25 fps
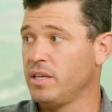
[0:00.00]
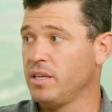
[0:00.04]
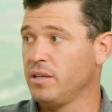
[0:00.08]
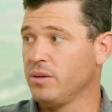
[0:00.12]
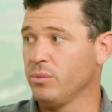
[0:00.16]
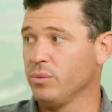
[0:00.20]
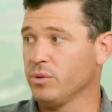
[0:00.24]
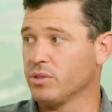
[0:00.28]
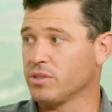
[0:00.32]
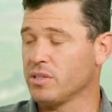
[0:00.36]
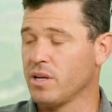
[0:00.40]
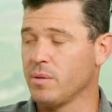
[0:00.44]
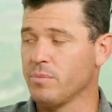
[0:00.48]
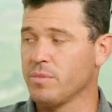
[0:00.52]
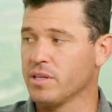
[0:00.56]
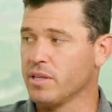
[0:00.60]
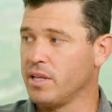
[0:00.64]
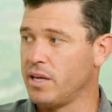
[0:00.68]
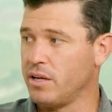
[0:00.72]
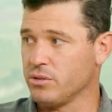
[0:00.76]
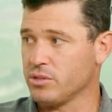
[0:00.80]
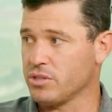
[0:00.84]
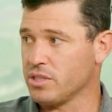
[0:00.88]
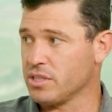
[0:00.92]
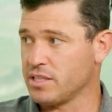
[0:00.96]
was something
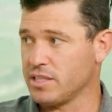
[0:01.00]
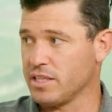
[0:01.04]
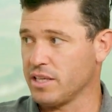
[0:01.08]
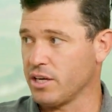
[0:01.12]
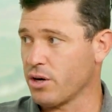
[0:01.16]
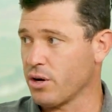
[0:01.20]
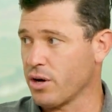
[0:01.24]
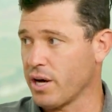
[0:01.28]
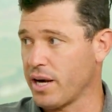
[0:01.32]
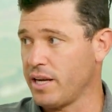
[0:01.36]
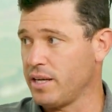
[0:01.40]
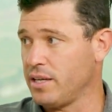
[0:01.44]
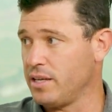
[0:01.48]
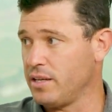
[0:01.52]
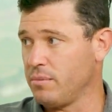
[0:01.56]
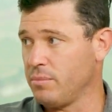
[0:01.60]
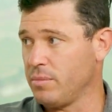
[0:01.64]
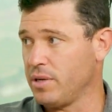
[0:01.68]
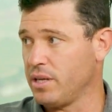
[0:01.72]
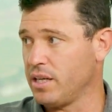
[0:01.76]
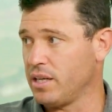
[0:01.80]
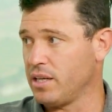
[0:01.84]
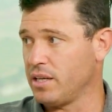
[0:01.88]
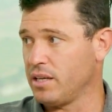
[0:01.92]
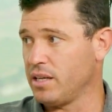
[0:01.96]
that was just ingrained in
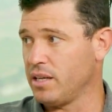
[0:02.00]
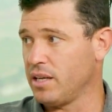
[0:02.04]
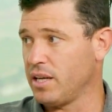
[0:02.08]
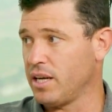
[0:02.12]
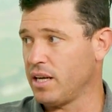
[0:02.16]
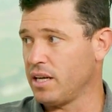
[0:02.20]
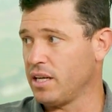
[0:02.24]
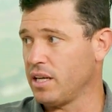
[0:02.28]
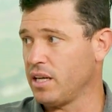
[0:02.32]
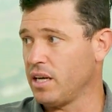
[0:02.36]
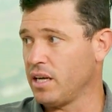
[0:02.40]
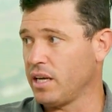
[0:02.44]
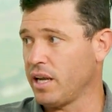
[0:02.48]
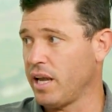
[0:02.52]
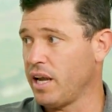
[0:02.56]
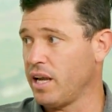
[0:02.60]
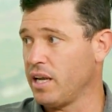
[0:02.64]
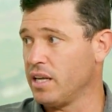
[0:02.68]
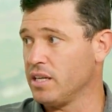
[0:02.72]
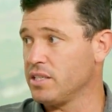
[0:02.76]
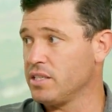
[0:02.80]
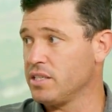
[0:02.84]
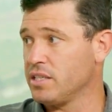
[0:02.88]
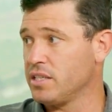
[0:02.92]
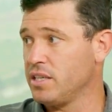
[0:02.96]
me at a young
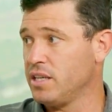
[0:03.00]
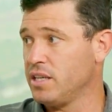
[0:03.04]
age.